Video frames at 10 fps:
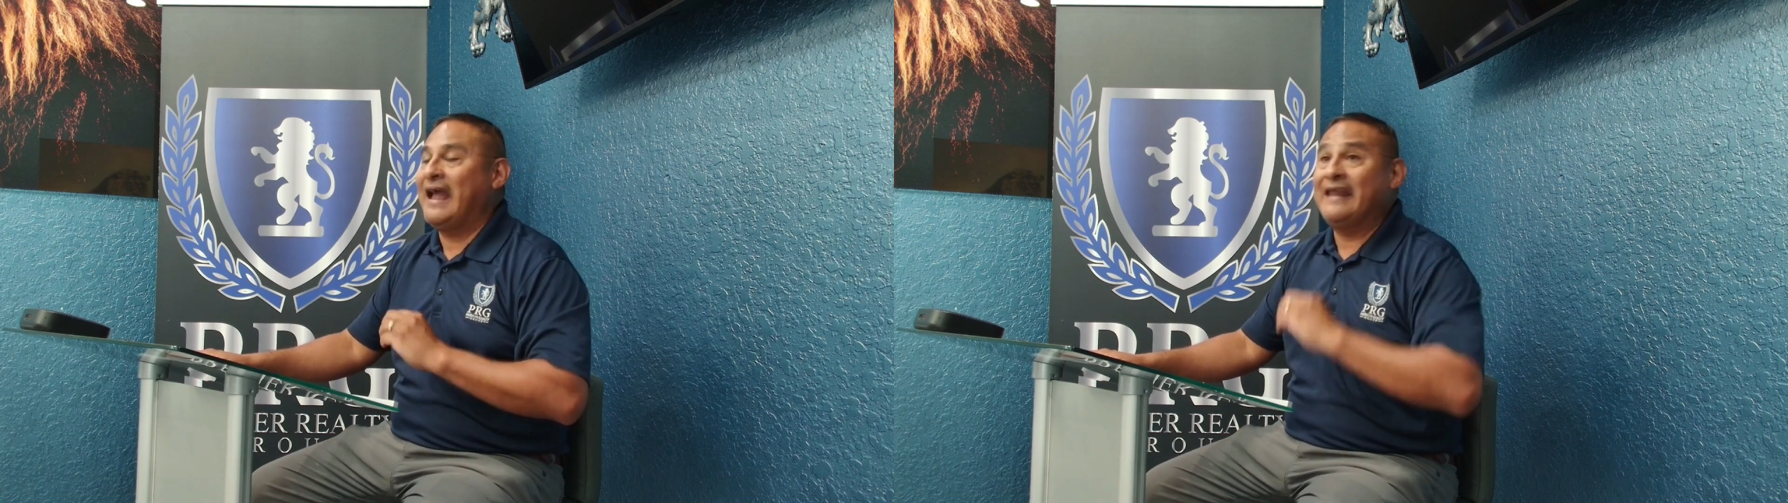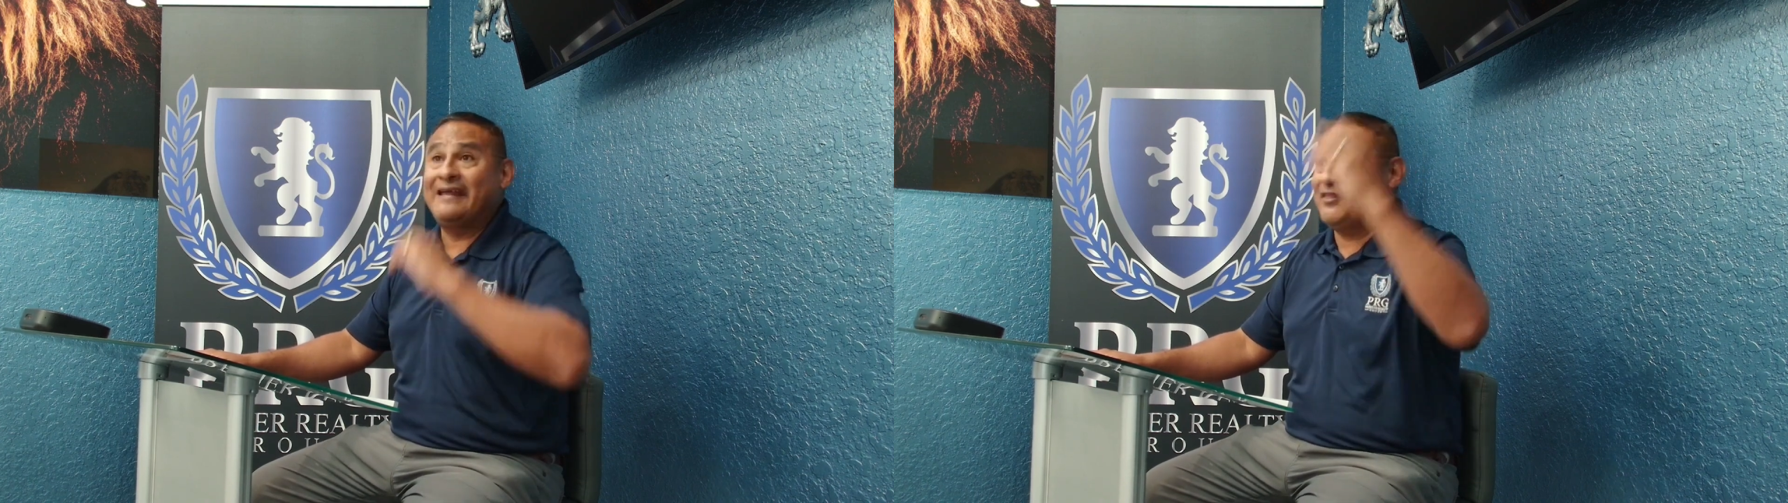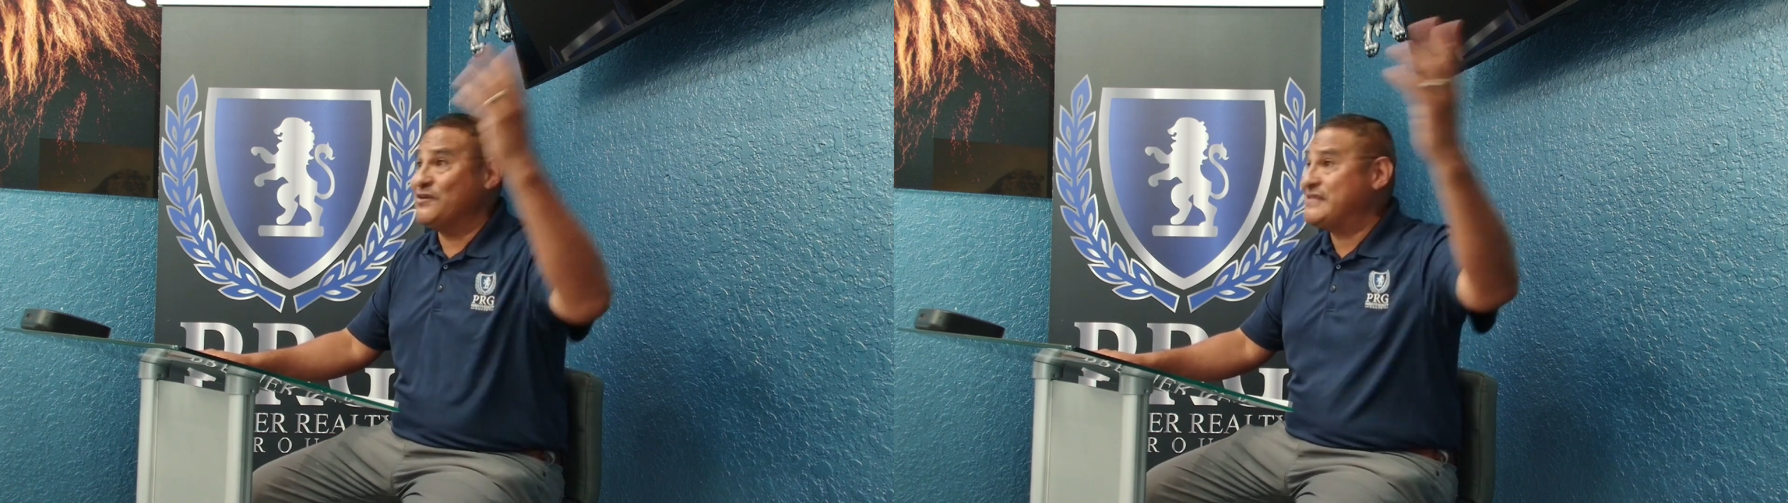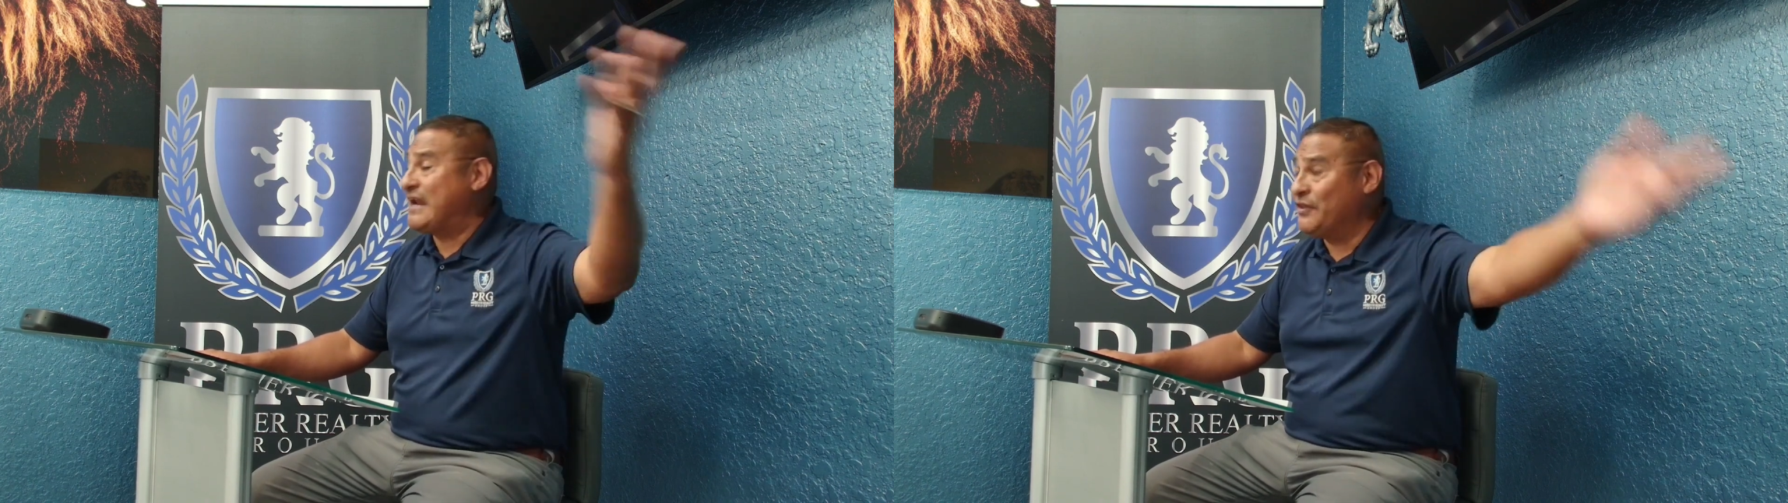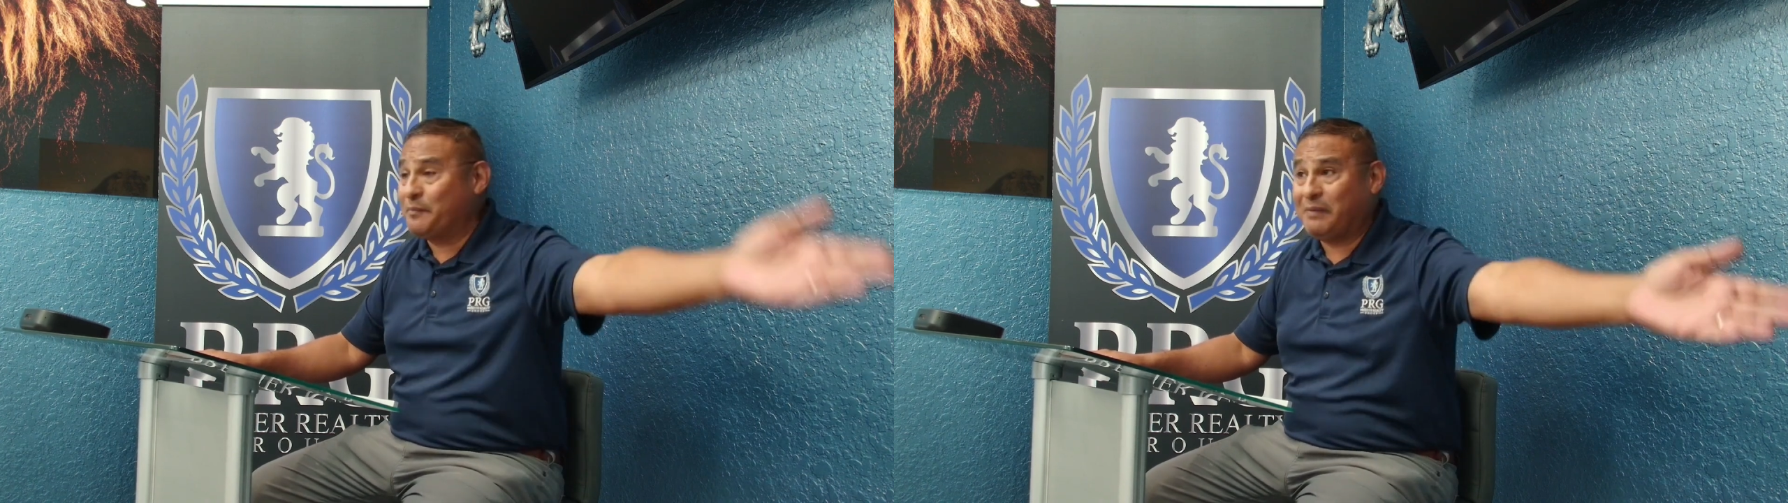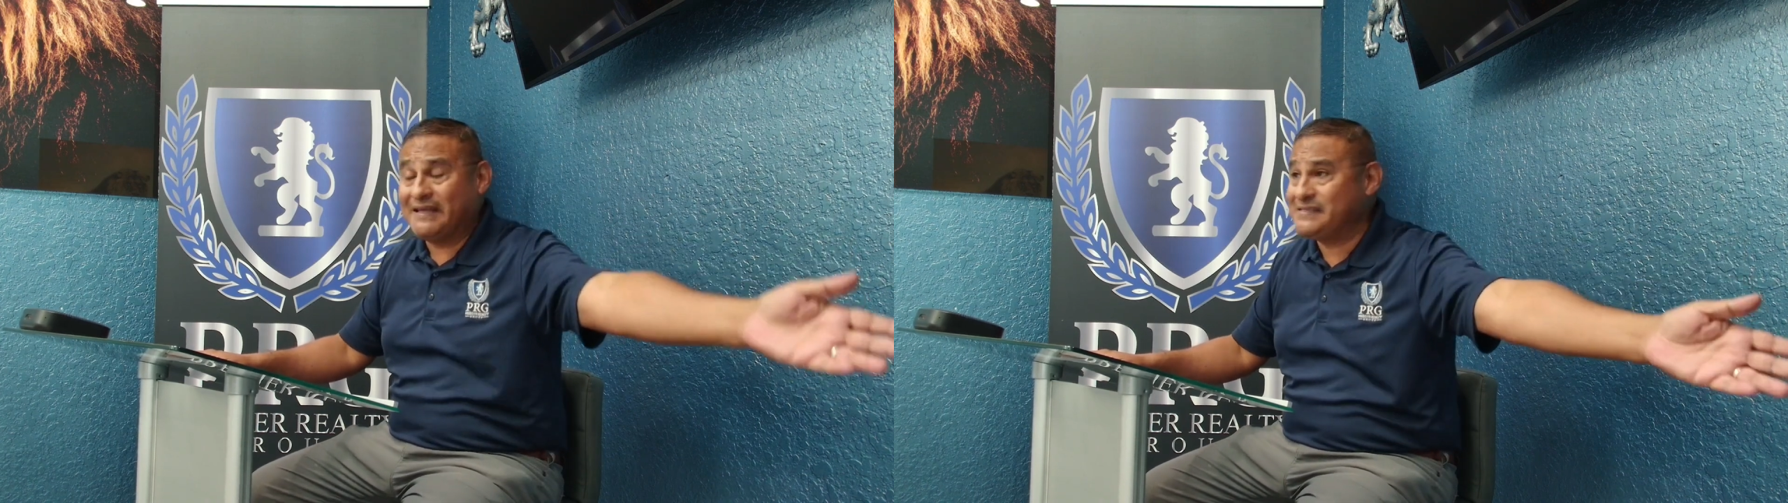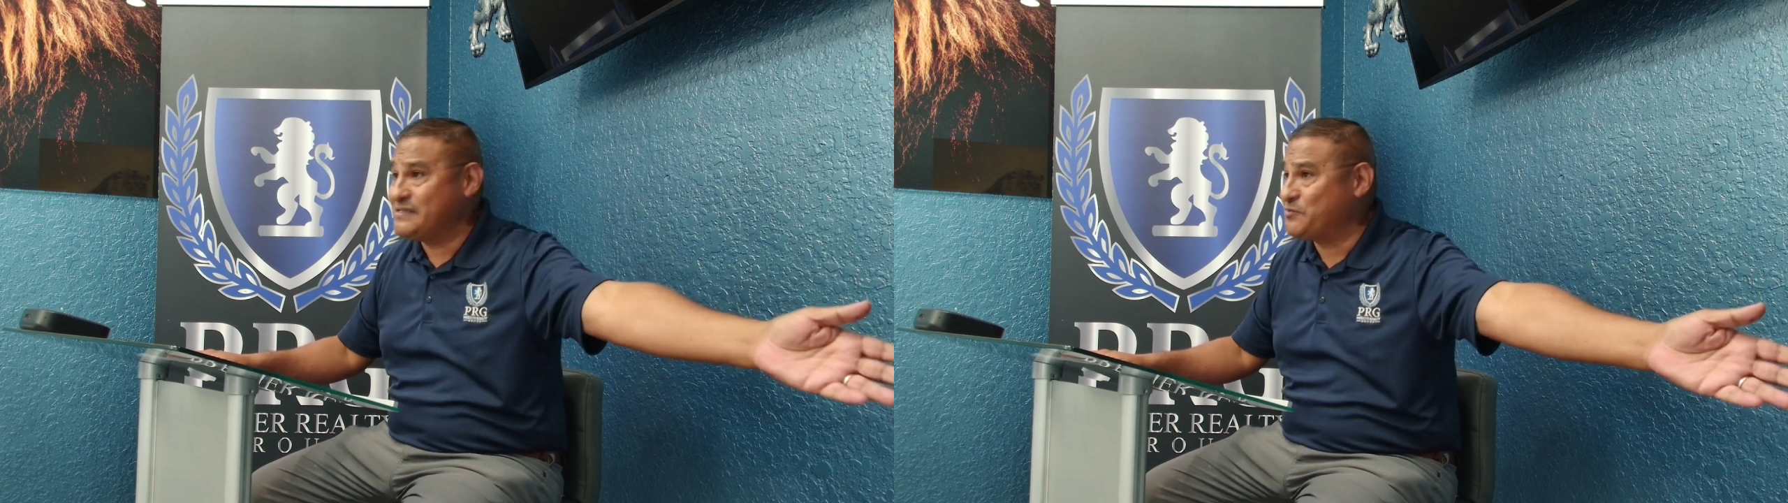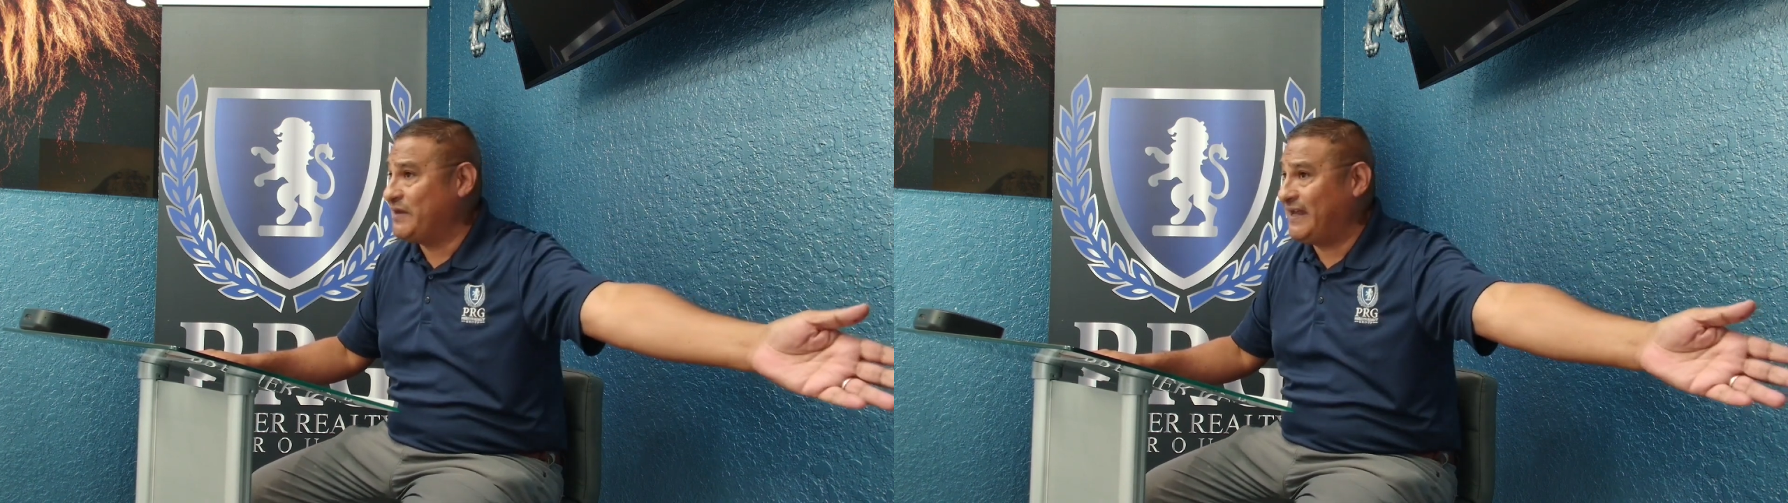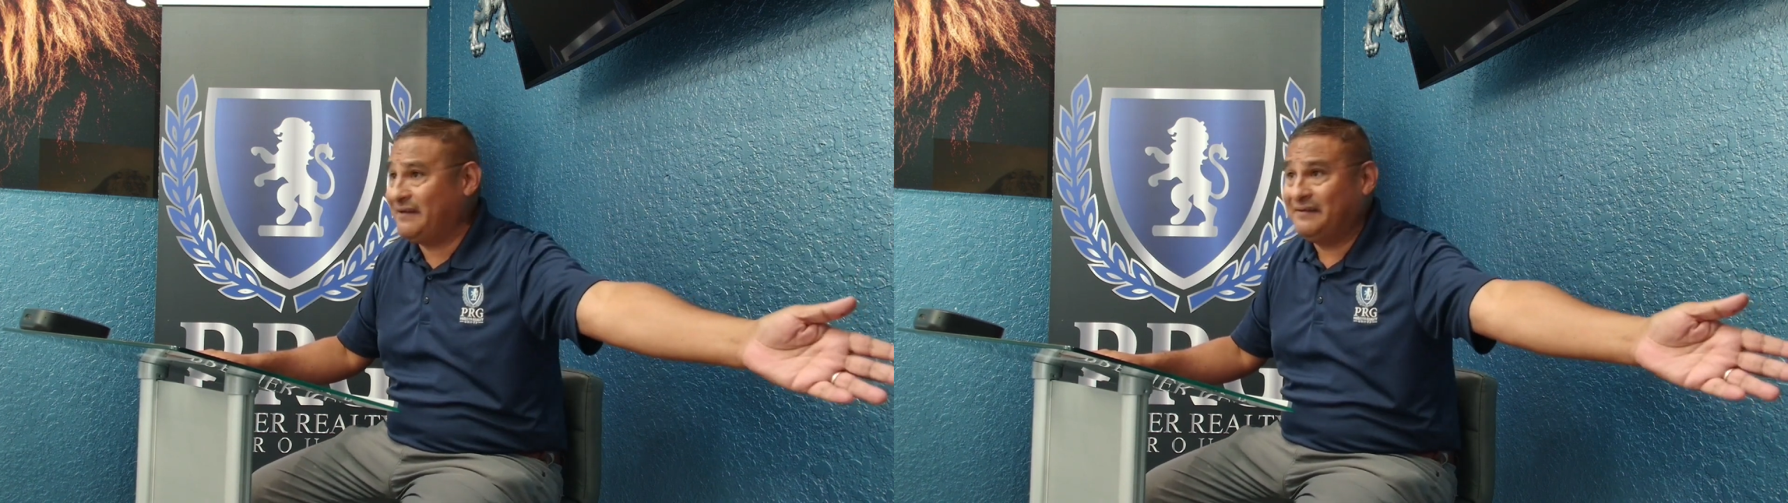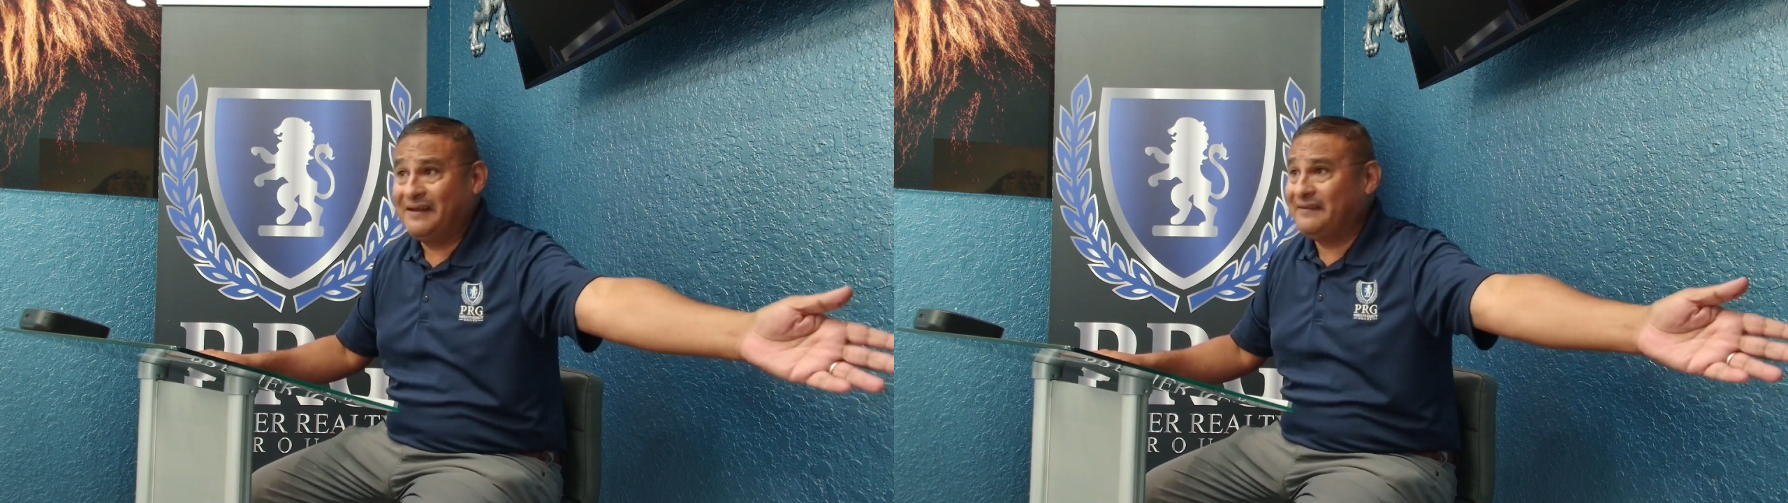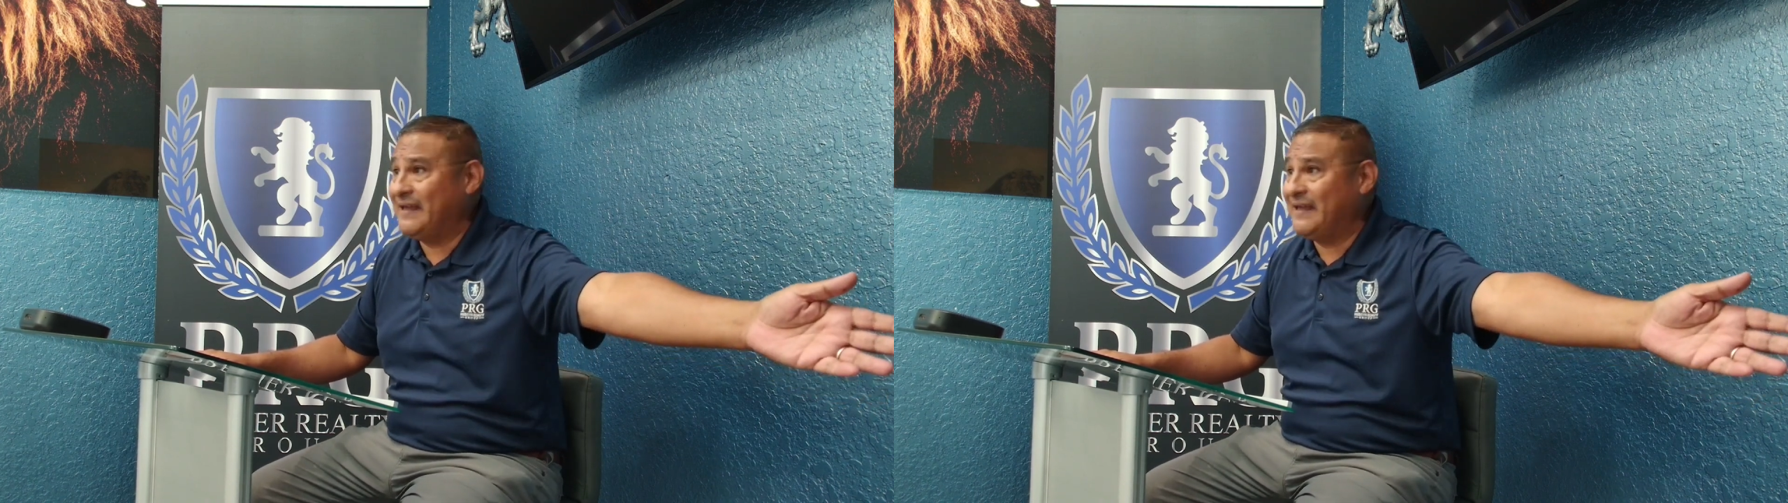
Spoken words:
And there's at other places where they